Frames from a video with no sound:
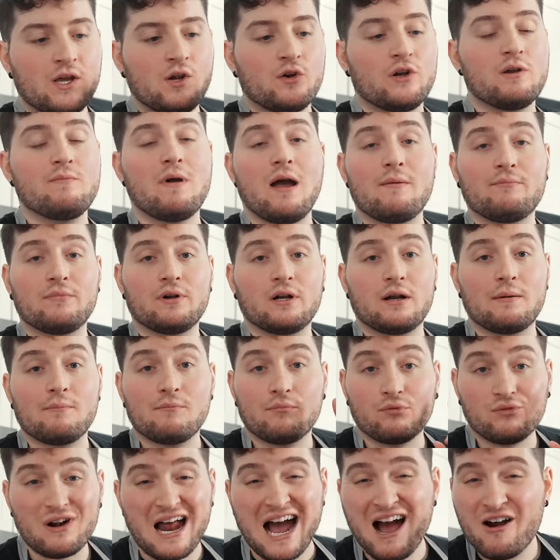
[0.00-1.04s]
Remember,
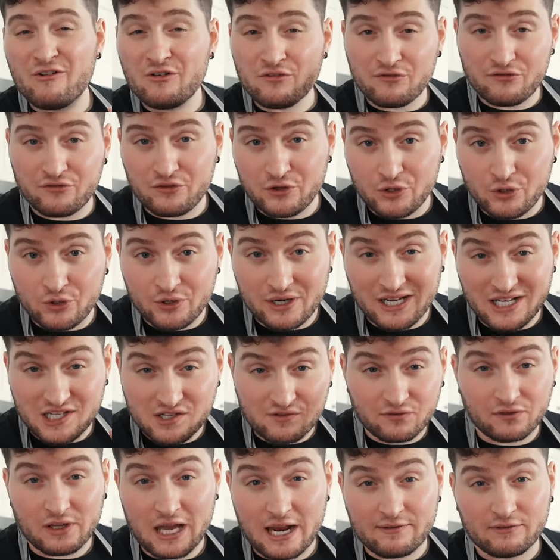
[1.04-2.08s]
brown food is
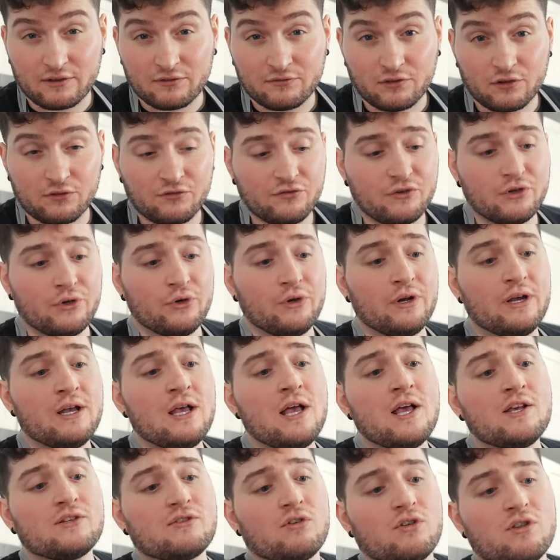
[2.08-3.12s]
flavorful food.
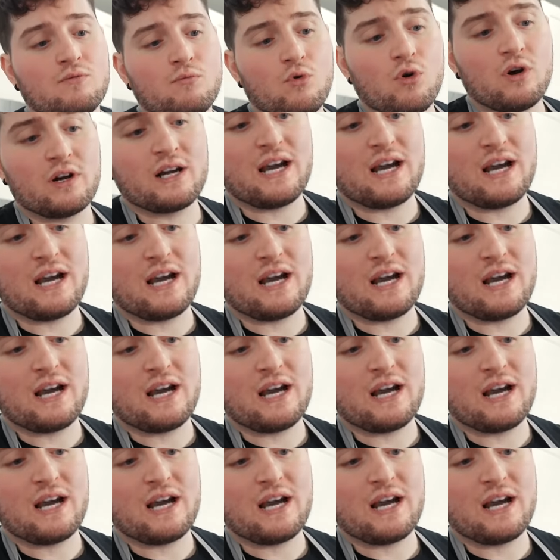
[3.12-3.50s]
So the more